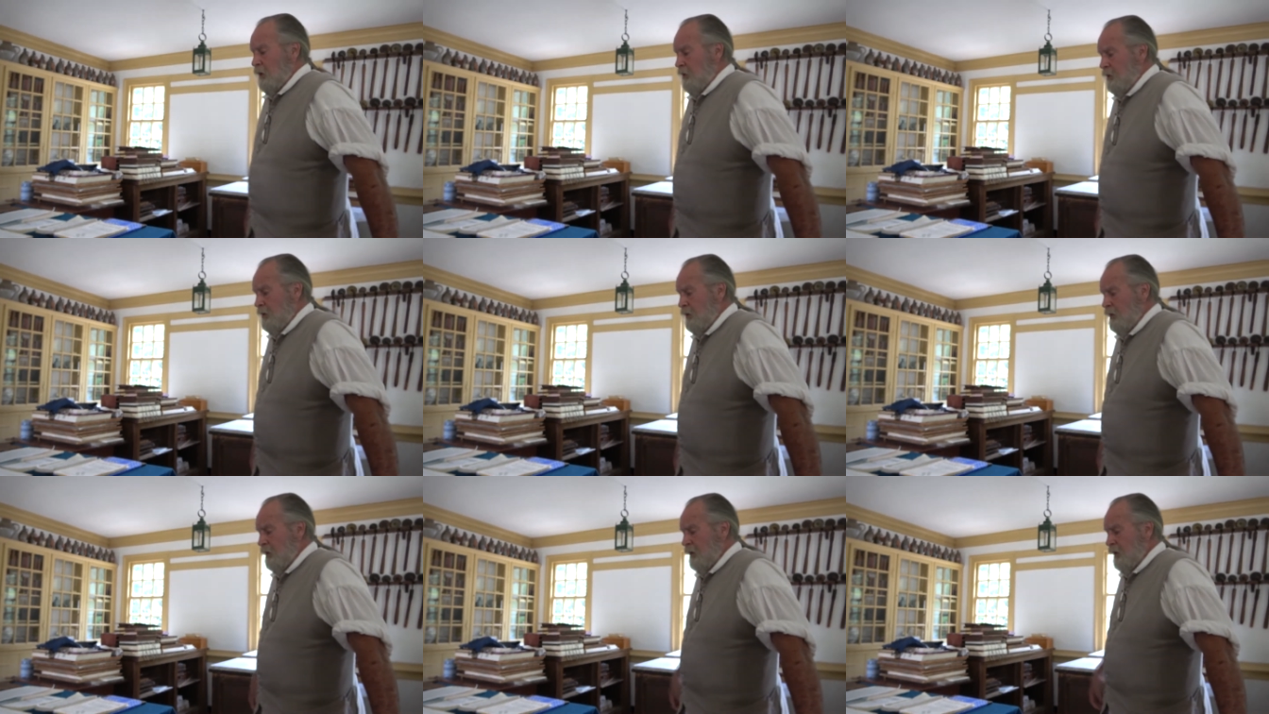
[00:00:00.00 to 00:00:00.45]

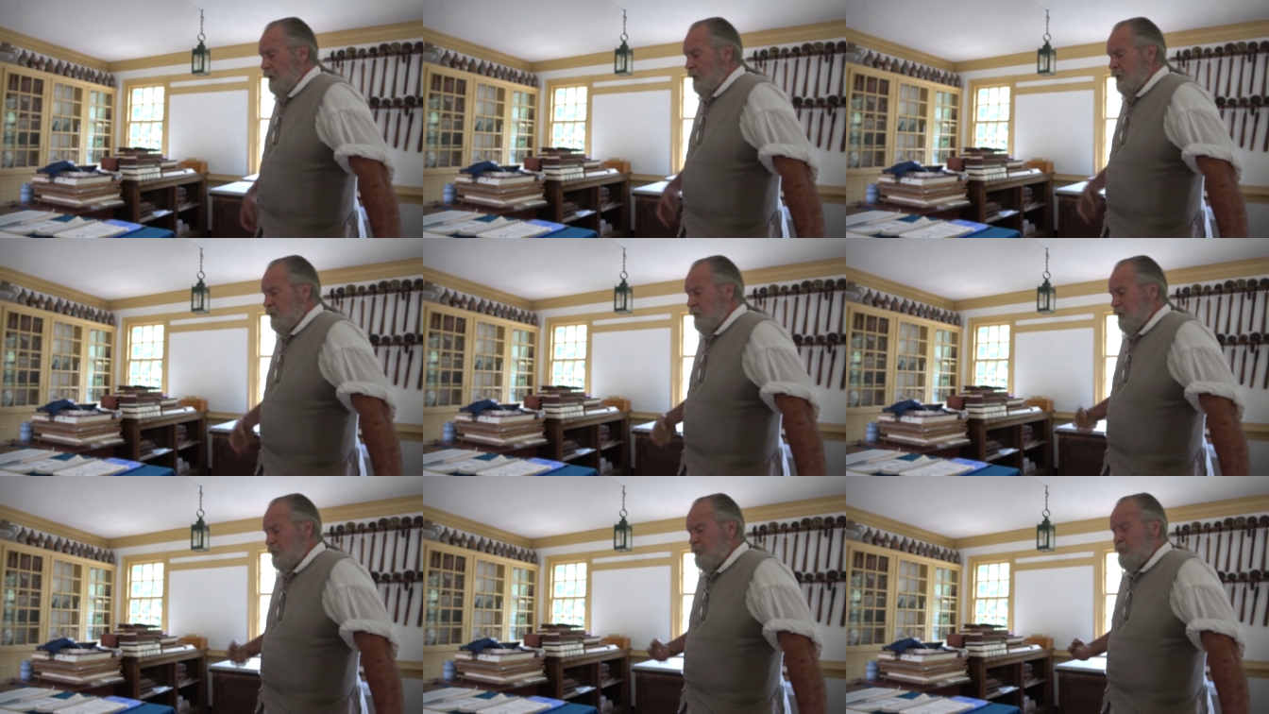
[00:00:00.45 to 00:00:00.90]
You get
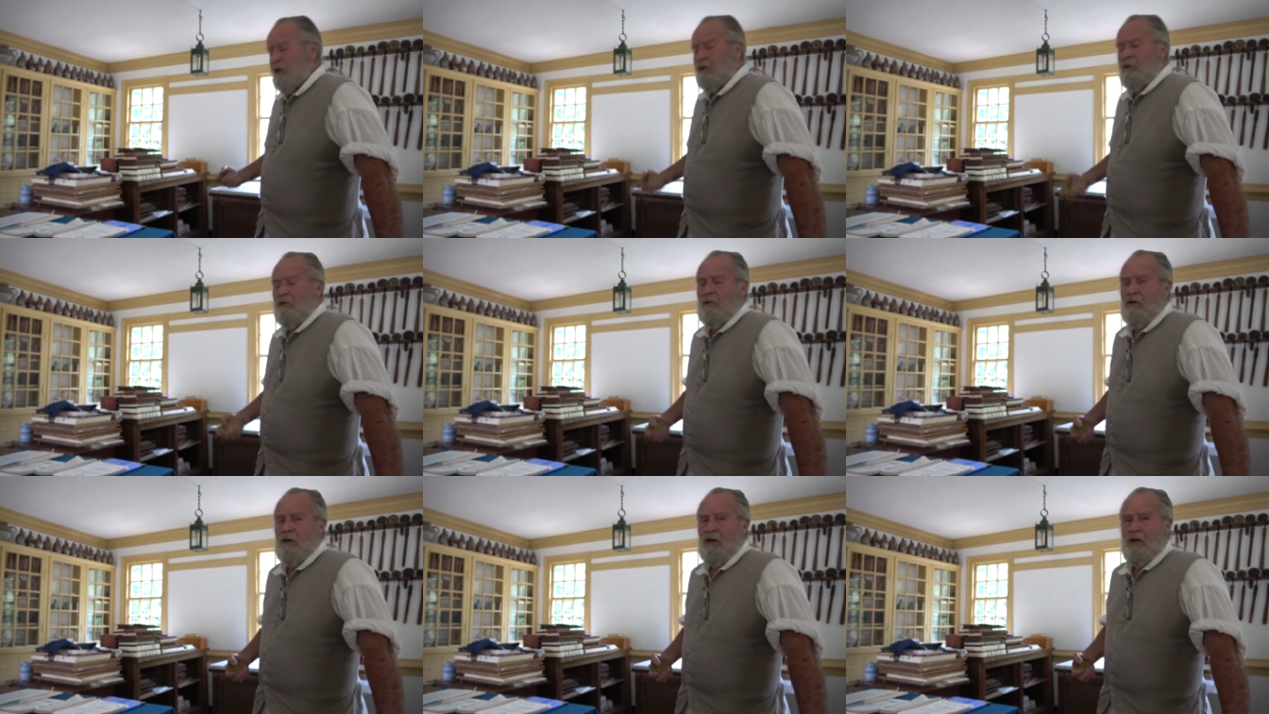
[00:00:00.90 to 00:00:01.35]
anything
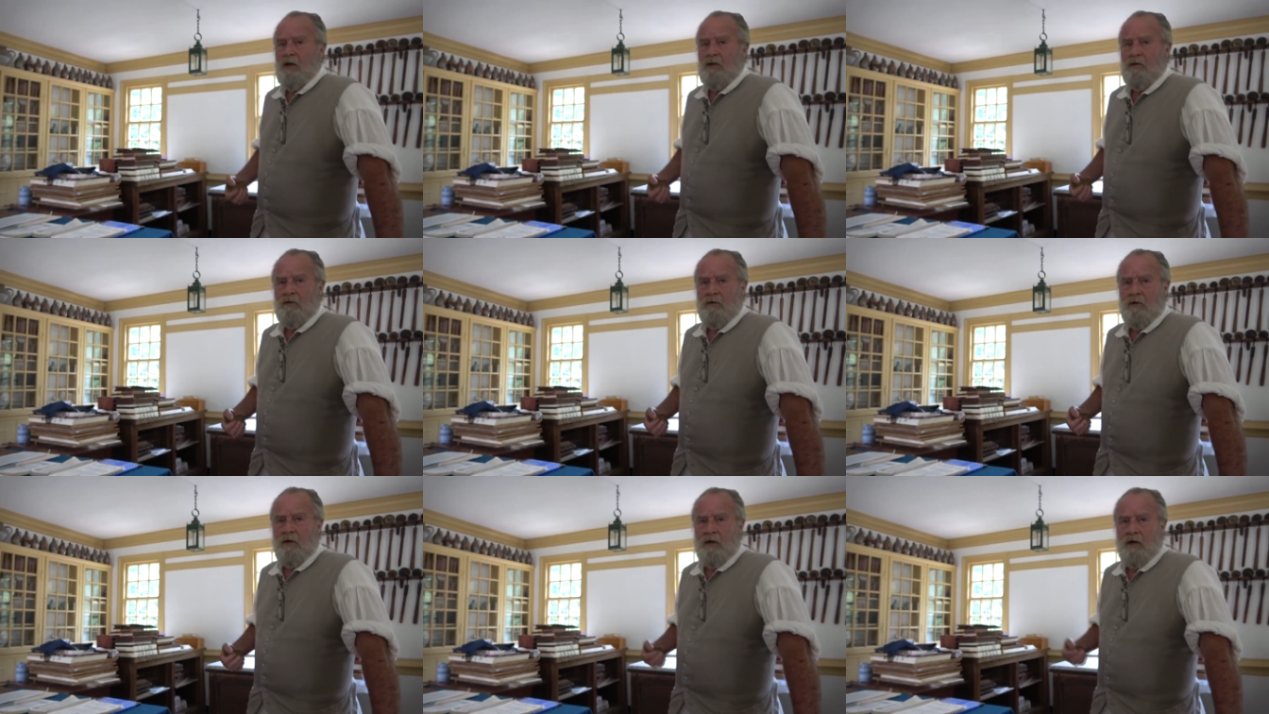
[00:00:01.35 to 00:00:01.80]
bigger than that,
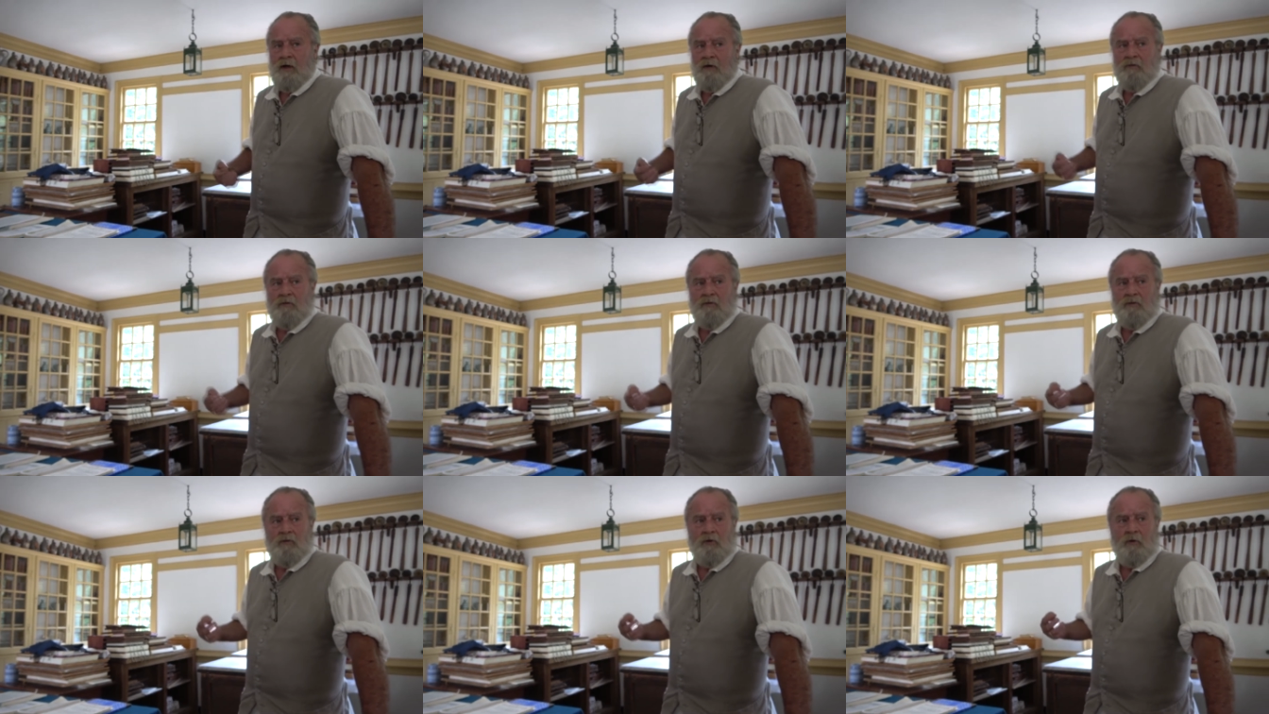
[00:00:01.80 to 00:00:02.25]
you're going to
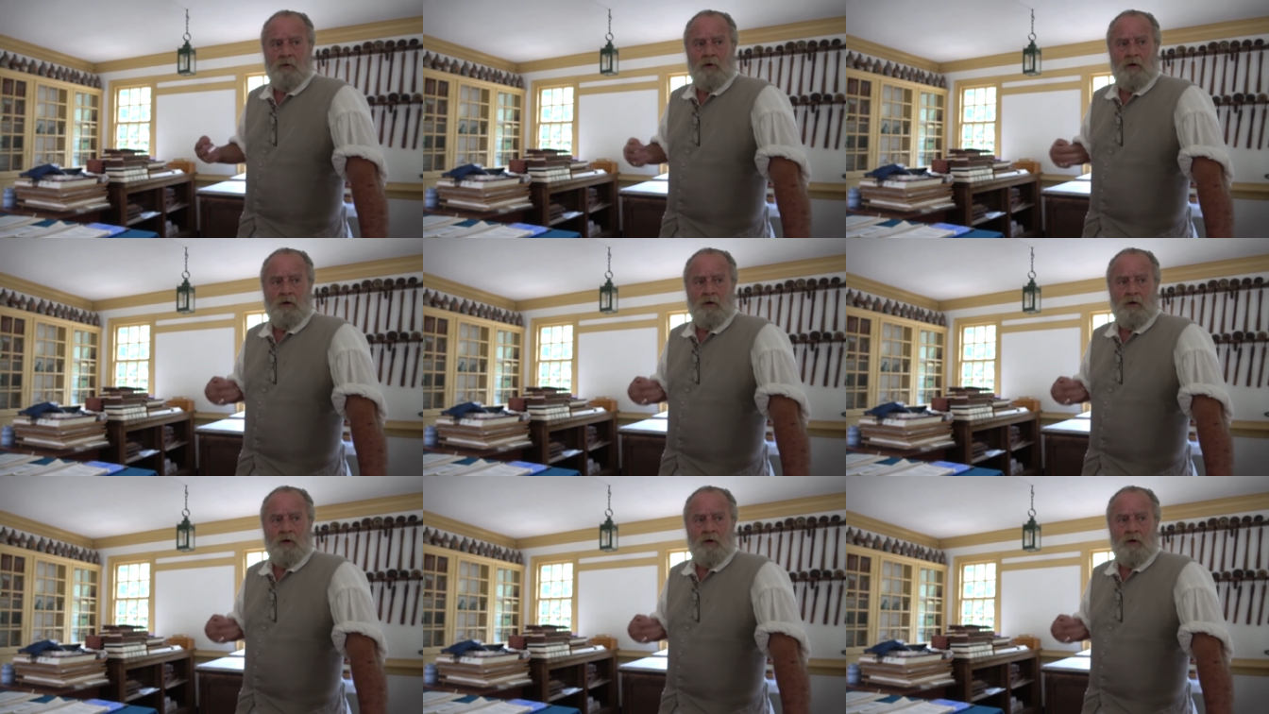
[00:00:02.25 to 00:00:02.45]
have to sew